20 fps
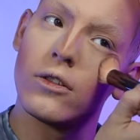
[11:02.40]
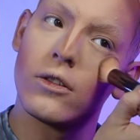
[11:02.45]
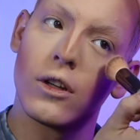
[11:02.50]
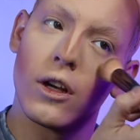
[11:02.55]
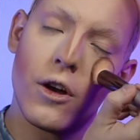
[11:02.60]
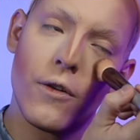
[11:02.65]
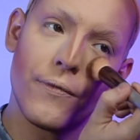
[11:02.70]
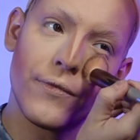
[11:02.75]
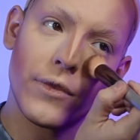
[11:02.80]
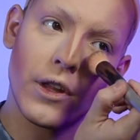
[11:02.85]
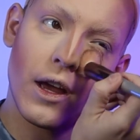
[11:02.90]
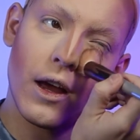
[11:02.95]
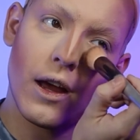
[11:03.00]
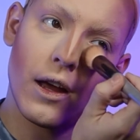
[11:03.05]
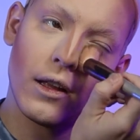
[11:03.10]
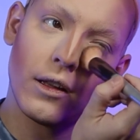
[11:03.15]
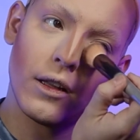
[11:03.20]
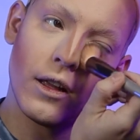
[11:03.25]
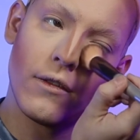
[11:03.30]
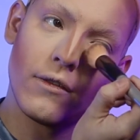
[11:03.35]
so
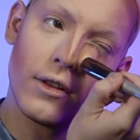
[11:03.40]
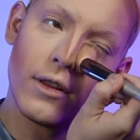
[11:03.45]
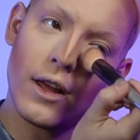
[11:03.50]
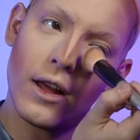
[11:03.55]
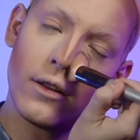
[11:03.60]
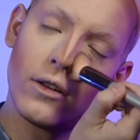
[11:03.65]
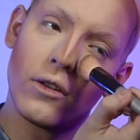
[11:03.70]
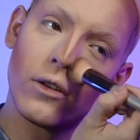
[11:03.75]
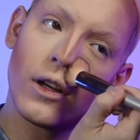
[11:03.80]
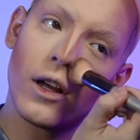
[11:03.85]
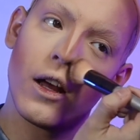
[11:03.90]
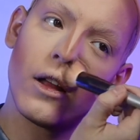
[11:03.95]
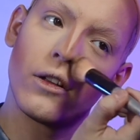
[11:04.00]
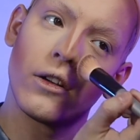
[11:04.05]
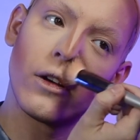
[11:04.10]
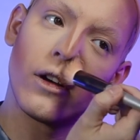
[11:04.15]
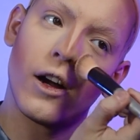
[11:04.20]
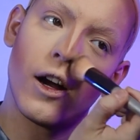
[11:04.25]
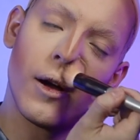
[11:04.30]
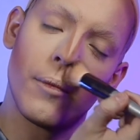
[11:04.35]
I loved that little
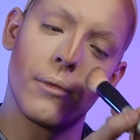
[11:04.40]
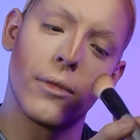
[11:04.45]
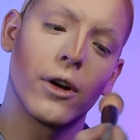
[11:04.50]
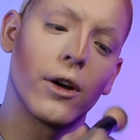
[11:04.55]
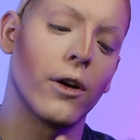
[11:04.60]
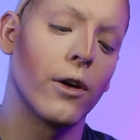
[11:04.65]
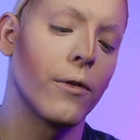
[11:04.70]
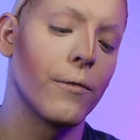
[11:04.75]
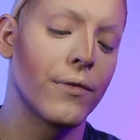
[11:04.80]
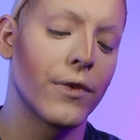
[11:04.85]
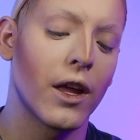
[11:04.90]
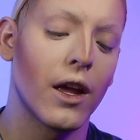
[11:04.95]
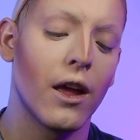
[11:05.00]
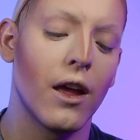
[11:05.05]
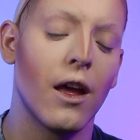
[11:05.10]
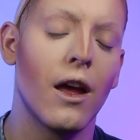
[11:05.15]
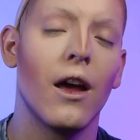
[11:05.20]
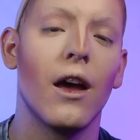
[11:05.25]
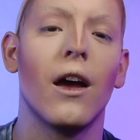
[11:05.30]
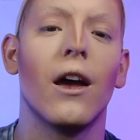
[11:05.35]
color combo.
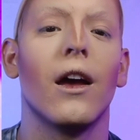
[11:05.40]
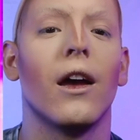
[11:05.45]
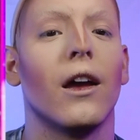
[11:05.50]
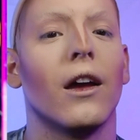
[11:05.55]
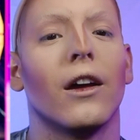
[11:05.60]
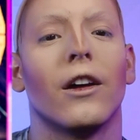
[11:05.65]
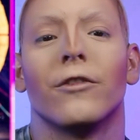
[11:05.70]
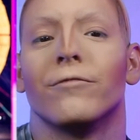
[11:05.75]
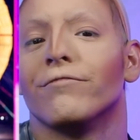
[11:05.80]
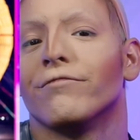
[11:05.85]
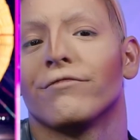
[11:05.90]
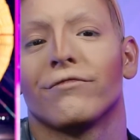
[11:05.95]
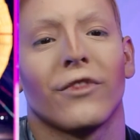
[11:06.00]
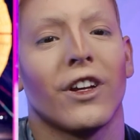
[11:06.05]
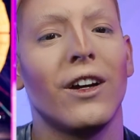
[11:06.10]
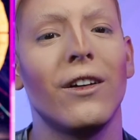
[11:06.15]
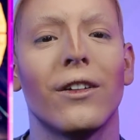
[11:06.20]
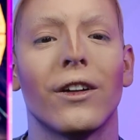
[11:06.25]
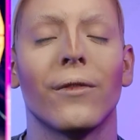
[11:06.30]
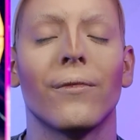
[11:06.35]
And
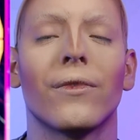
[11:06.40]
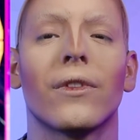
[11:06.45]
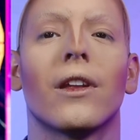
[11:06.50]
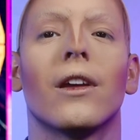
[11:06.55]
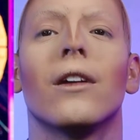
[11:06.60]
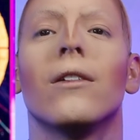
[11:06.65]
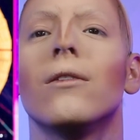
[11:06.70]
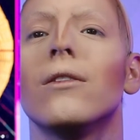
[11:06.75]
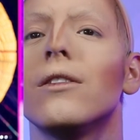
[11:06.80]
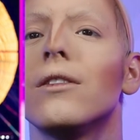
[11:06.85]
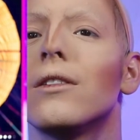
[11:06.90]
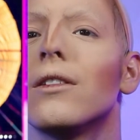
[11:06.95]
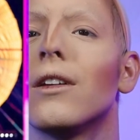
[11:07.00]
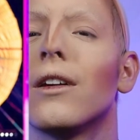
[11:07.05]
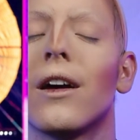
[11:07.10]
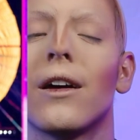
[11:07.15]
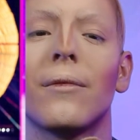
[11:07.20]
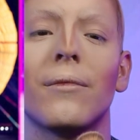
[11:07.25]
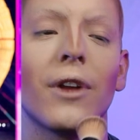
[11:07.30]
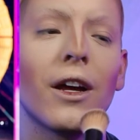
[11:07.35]
I don't know, it was
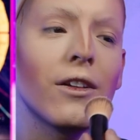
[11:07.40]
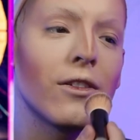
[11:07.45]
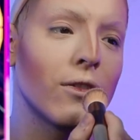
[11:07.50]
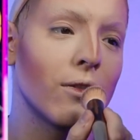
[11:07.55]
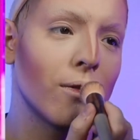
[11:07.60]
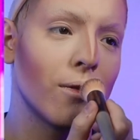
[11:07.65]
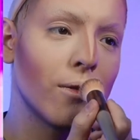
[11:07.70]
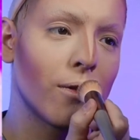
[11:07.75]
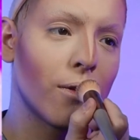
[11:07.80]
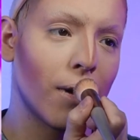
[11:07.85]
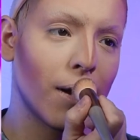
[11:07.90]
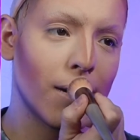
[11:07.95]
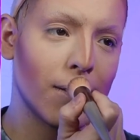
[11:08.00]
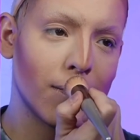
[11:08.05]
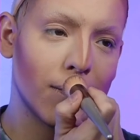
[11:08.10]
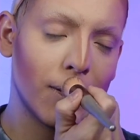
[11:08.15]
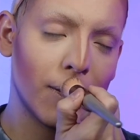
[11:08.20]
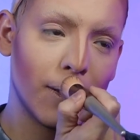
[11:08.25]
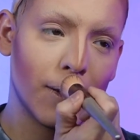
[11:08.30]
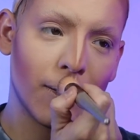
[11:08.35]
not too
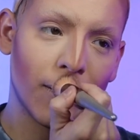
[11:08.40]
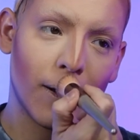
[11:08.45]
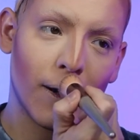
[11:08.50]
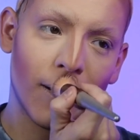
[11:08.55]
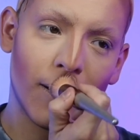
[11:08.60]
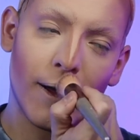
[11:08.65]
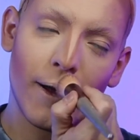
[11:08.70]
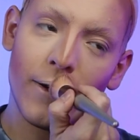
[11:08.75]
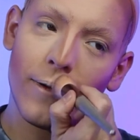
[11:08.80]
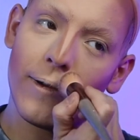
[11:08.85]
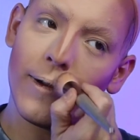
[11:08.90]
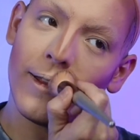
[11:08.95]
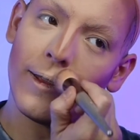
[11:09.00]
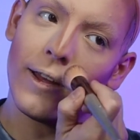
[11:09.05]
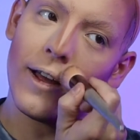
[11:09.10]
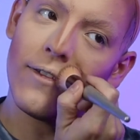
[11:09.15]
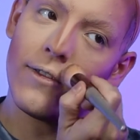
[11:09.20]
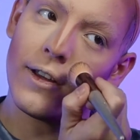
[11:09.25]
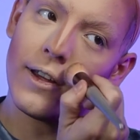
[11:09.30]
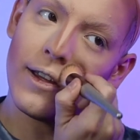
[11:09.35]
crazy, I don't
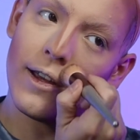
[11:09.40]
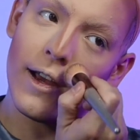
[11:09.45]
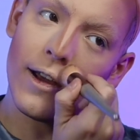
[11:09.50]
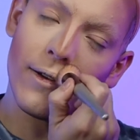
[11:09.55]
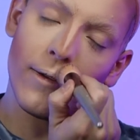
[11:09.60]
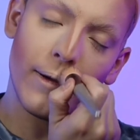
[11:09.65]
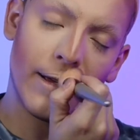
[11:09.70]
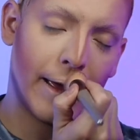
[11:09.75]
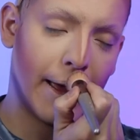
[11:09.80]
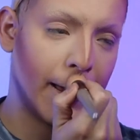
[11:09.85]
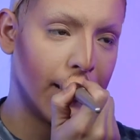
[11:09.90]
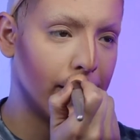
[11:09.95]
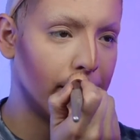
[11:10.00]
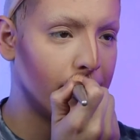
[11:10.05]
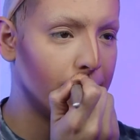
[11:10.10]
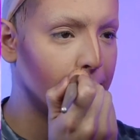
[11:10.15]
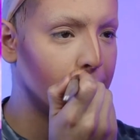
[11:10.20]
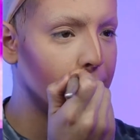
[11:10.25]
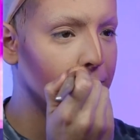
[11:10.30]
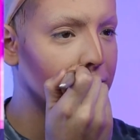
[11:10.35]
love it, I don't hate
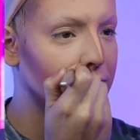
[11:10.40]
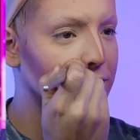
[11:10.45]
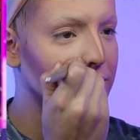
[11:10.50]
it,